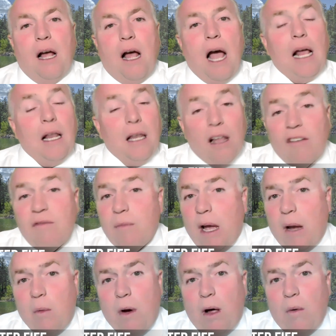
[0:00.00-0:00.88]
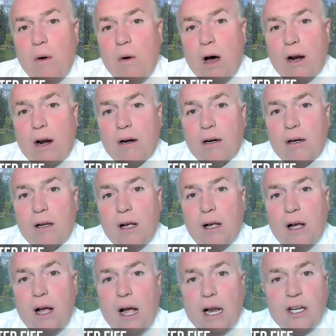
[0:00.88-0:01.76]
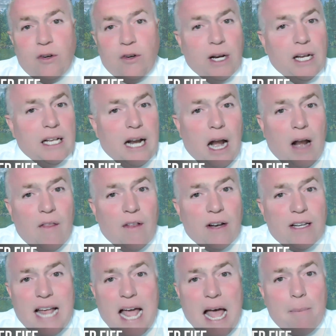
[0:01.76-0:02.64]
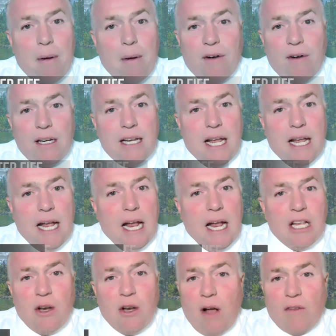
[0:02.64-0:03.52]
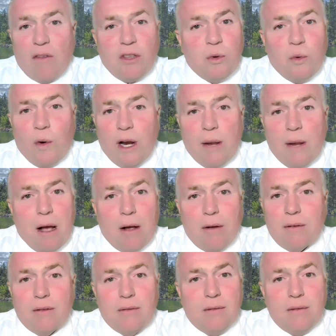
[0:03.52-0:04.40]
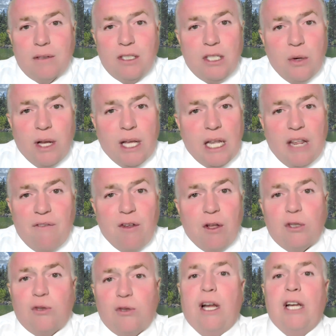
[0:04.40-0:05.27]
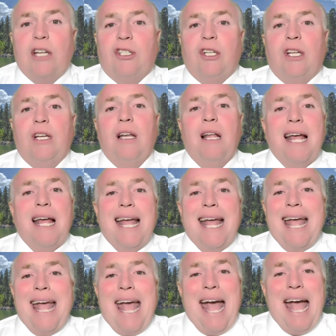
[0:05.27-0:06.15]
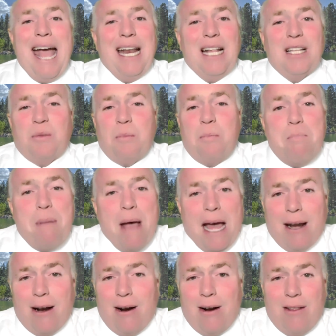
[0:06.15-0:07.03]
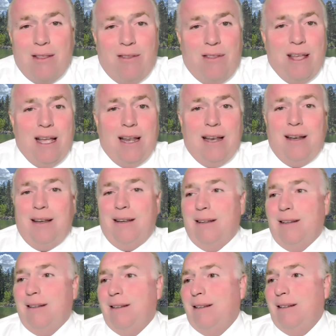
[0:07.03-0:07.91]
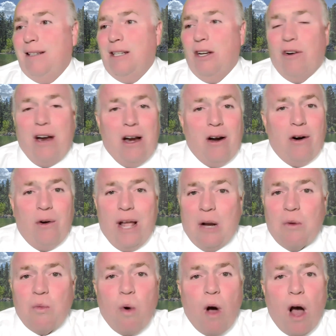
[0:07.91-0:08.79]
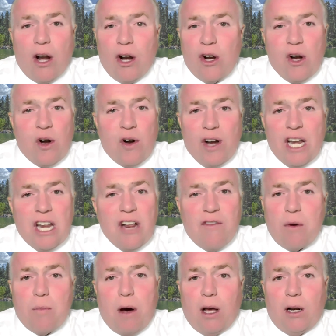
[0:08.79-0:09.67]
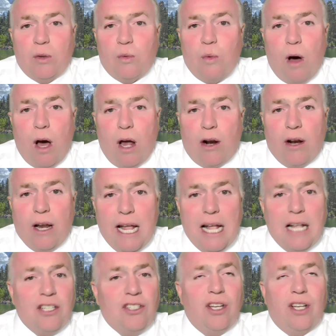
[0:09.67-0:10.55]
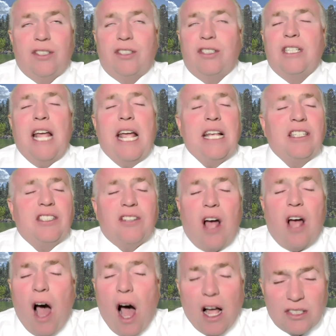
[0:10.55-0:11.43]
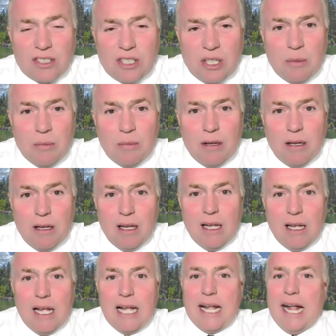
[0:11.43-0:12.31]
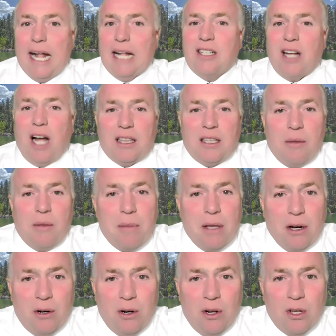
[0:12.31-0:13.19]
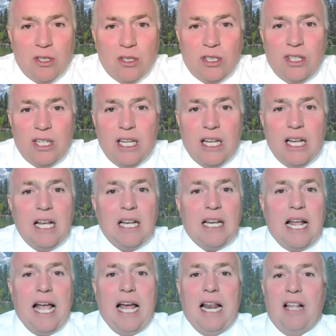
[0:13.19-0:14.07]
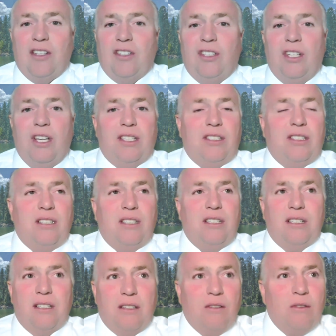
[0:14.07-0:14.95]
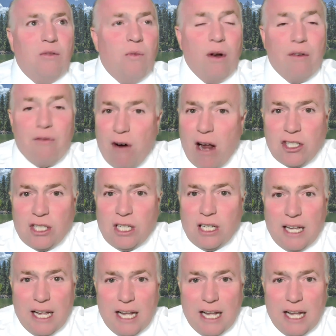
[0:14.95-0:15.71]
I love my well water. I drink it out of the tap every day. You don't have to worry about doing any filtration. And it's better than your Arrowhead water or any of your bottled water. It just tastes awesome. It's got the minerals you need, and it's just refreshing.